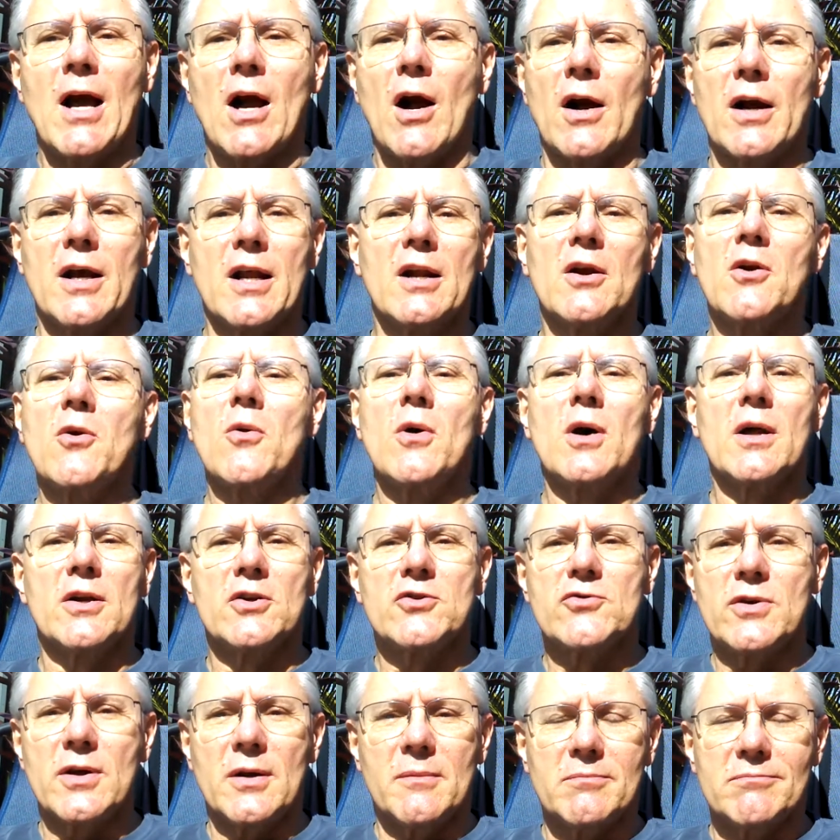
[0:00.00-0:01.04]
are going to go on a
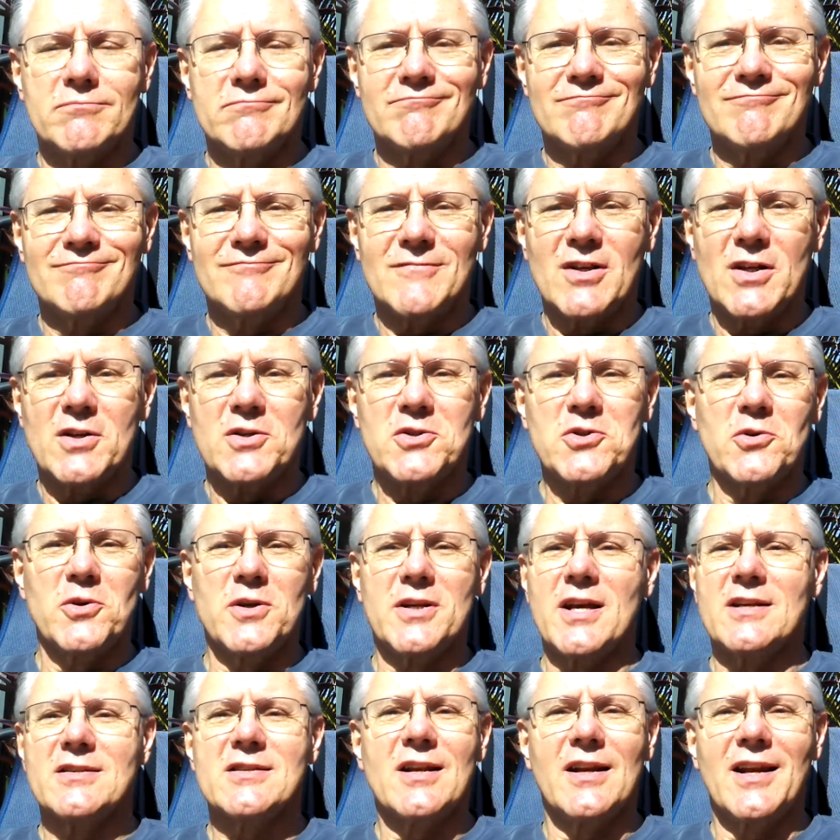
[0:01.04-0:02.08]
trip to a
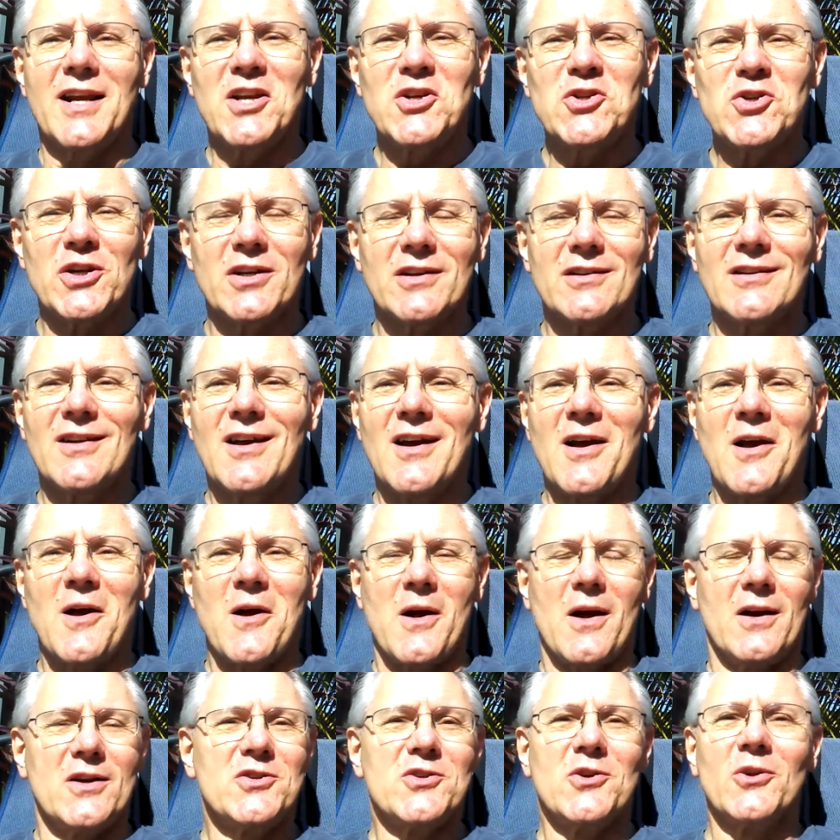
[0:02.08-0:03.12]
destination
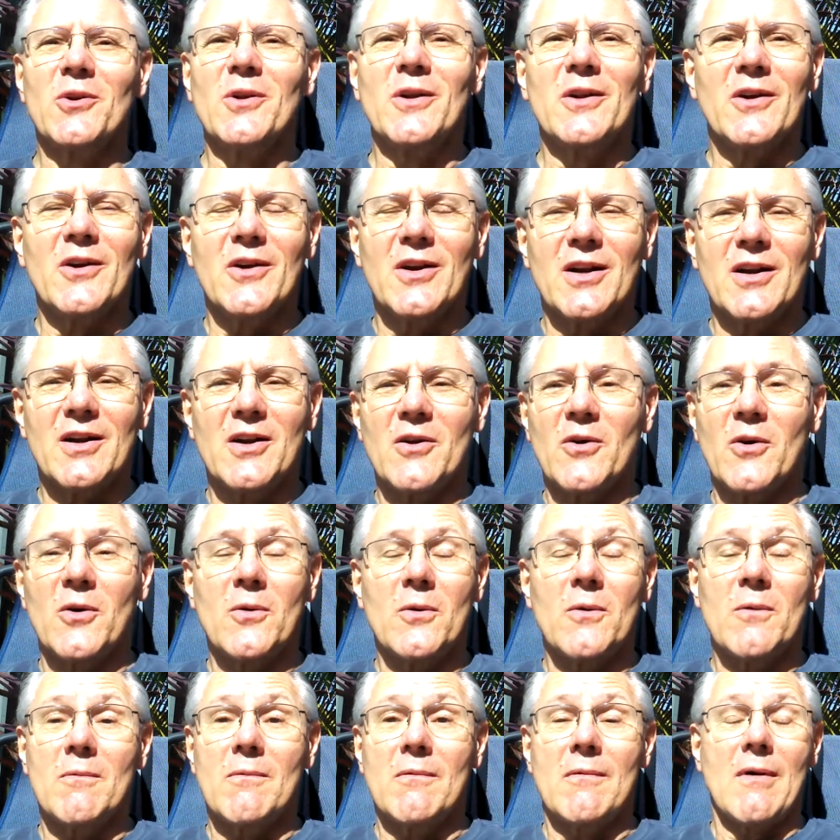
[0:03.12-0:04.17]
certainly are going to
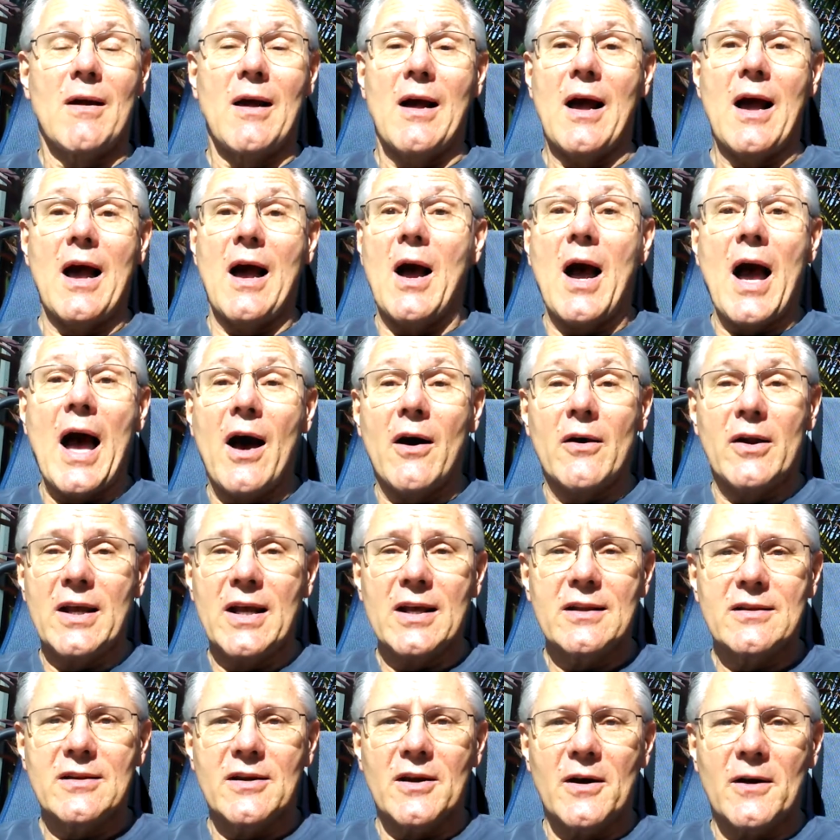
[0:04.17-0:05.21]
know how to
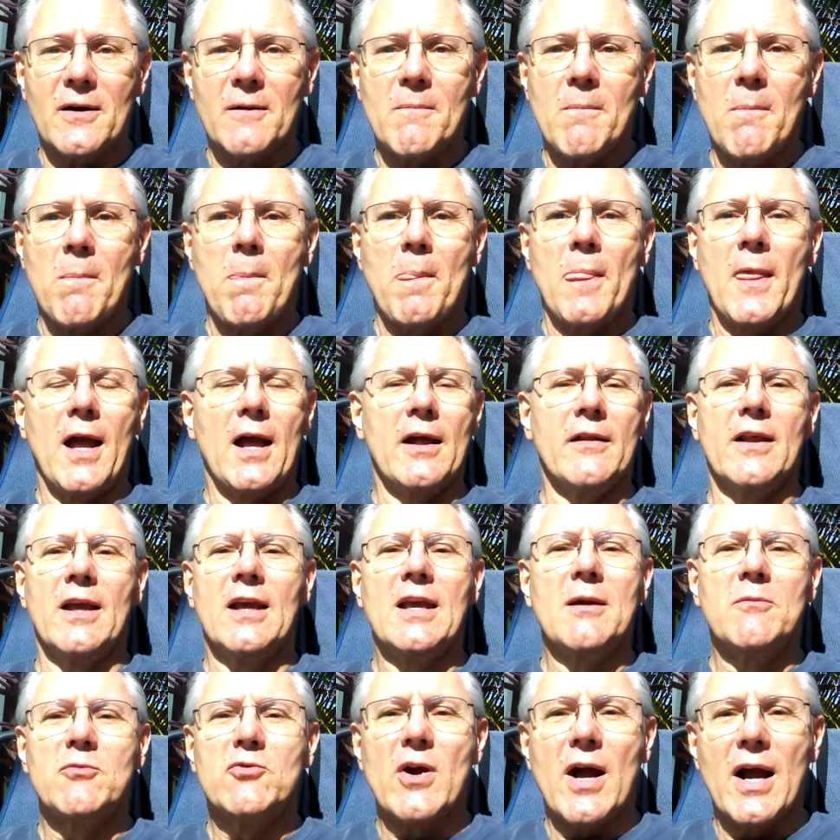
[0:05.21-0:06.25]
get there, and they
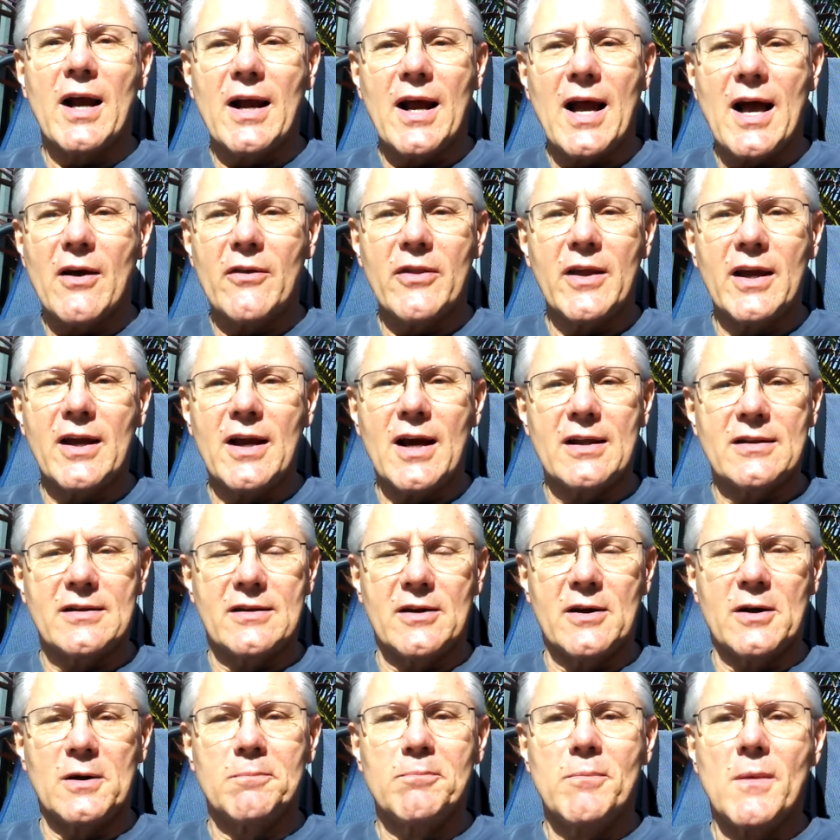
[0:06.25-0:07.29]
keep track of how they got
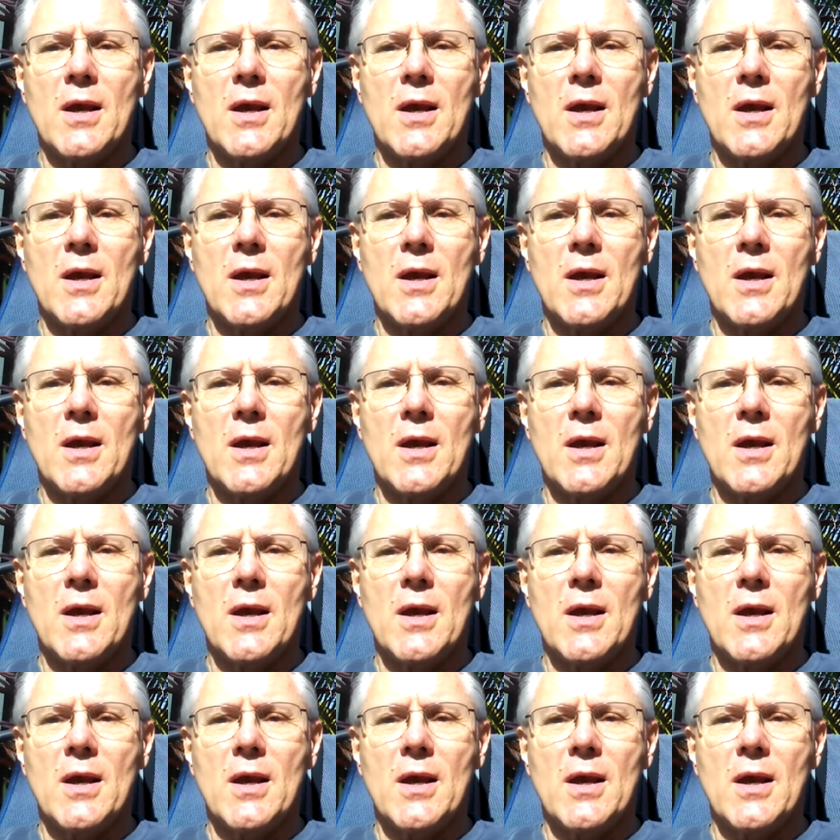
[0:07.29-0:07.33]
there.